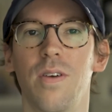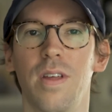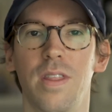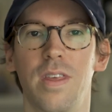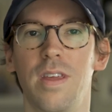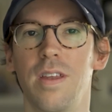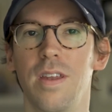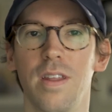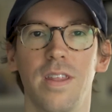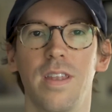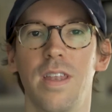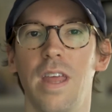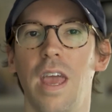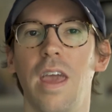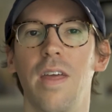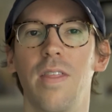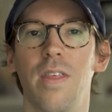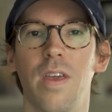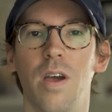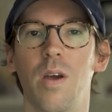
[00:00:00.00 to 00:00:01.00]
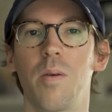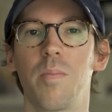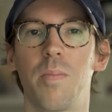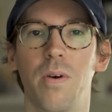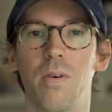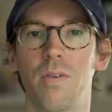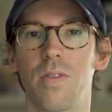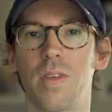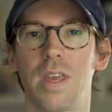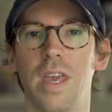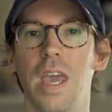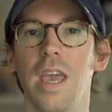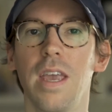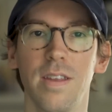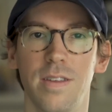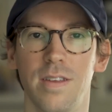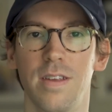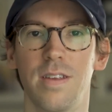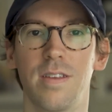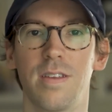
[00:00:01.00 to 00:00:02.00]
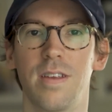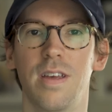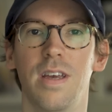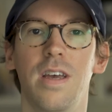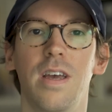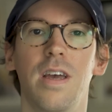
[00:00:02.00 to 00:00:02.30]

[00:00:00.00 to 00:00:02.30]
at the end of the day, they are both cases,